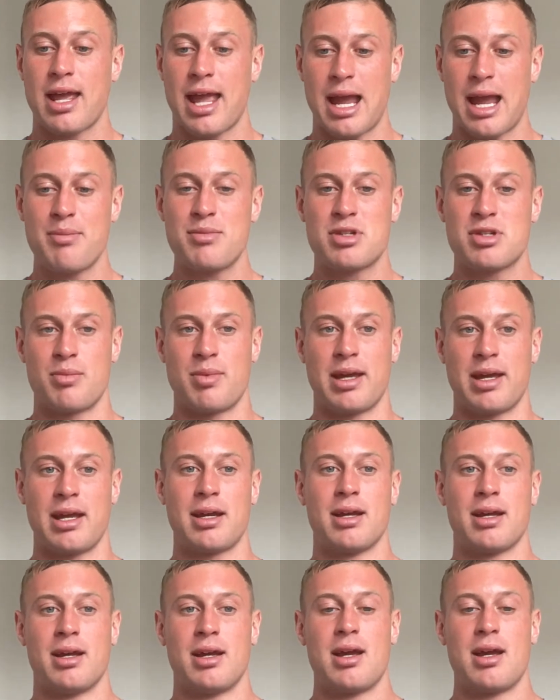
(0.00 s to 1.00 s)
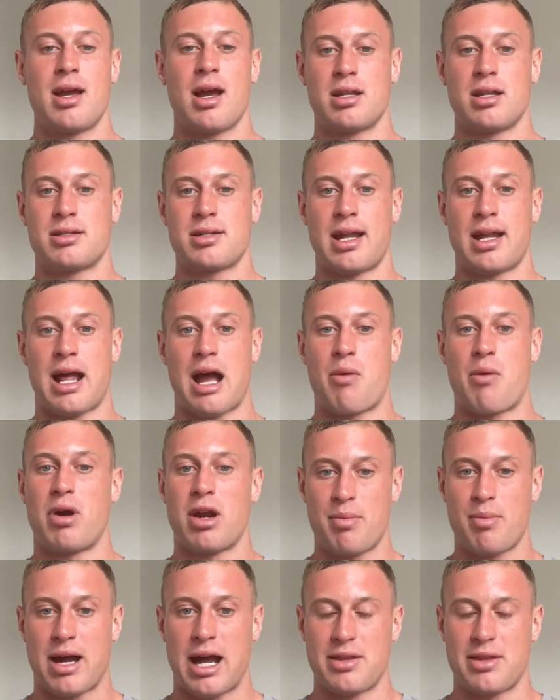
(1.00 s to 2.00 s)
came to me and said, I want
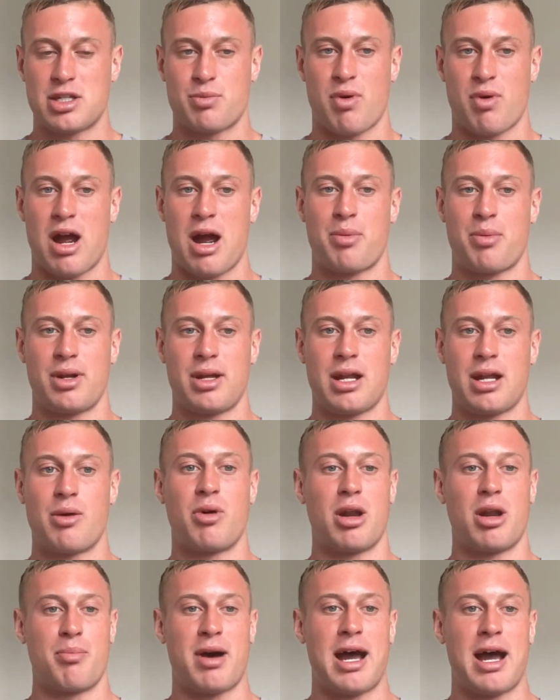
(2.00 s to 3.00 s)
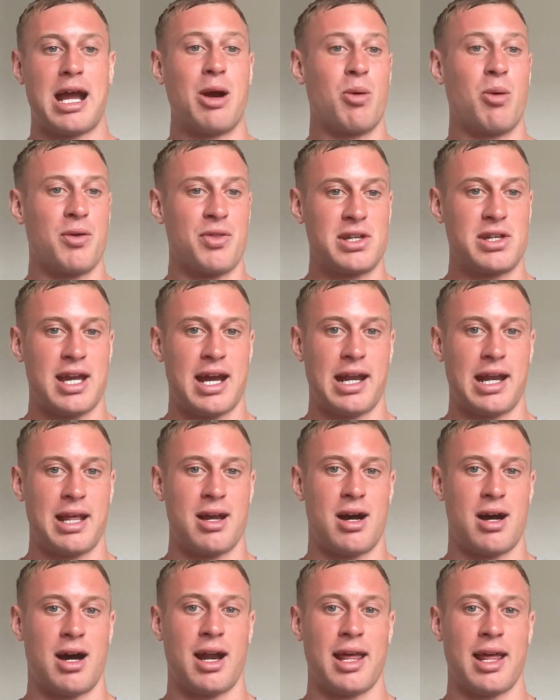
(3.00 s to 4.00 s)
to buy this property and I want to buy it with a
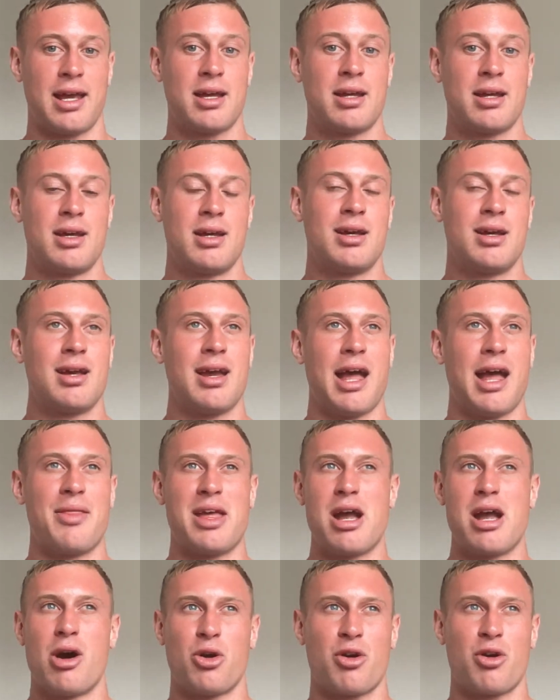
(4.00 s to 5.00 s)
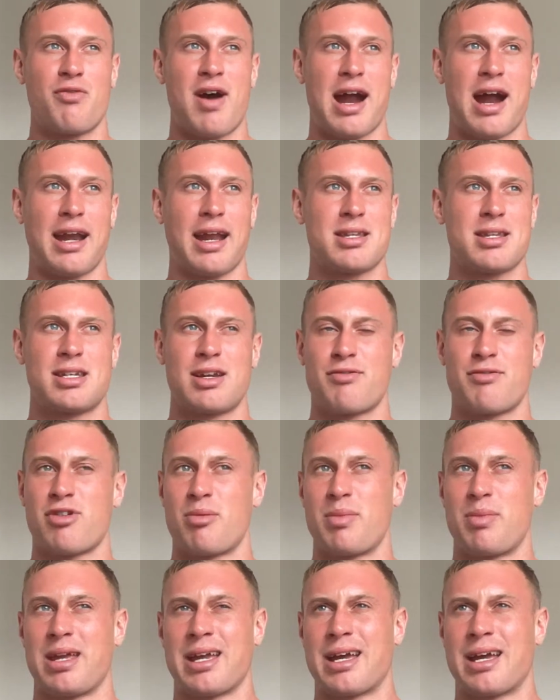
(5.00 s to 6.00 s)
tenant on it. And they owner financed it
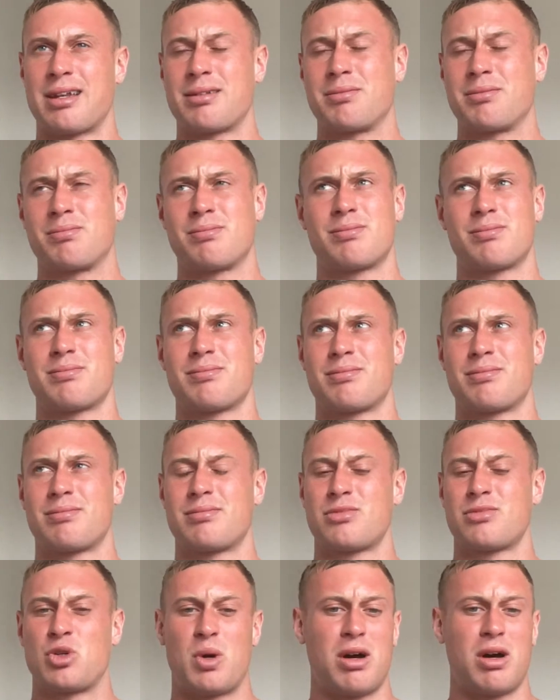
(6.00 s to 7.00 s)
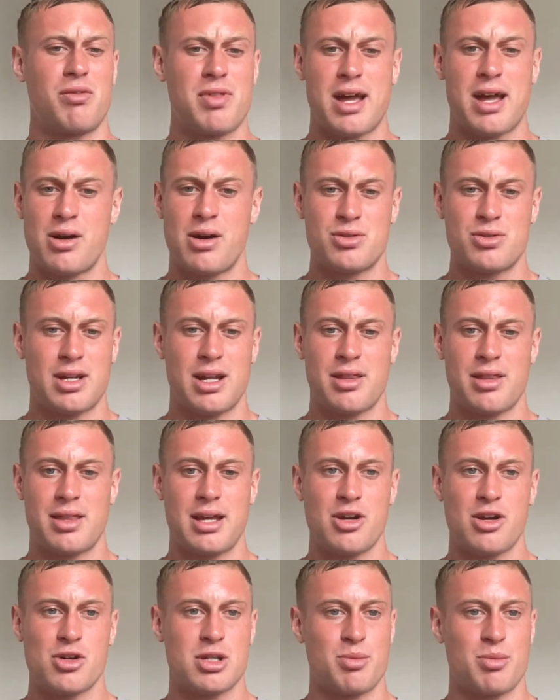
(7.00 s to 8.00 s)
from me at $12,000, I
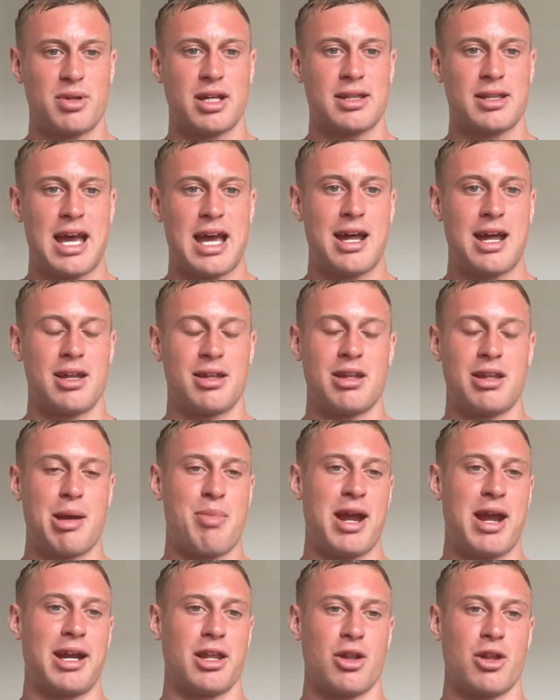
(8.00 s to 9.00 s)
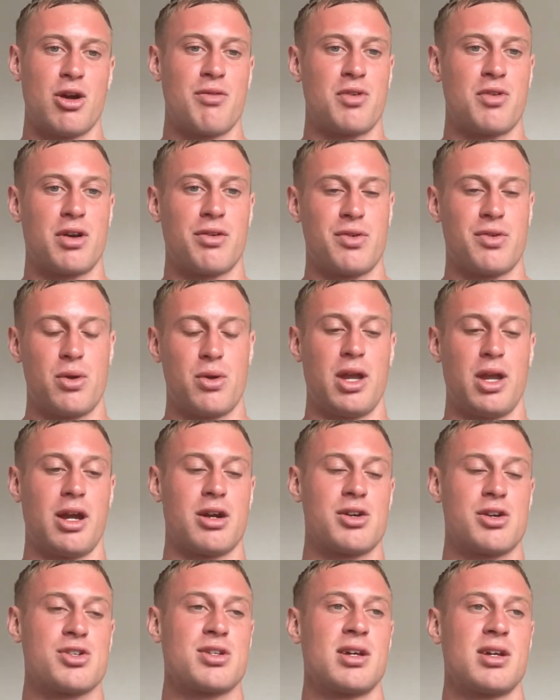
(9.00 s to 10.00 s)
think, or something like that. And they paid it over a few
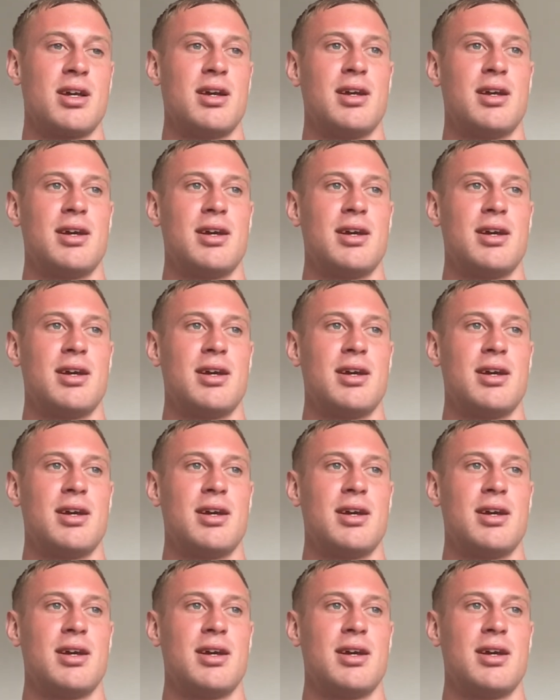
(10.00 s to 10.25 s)
years.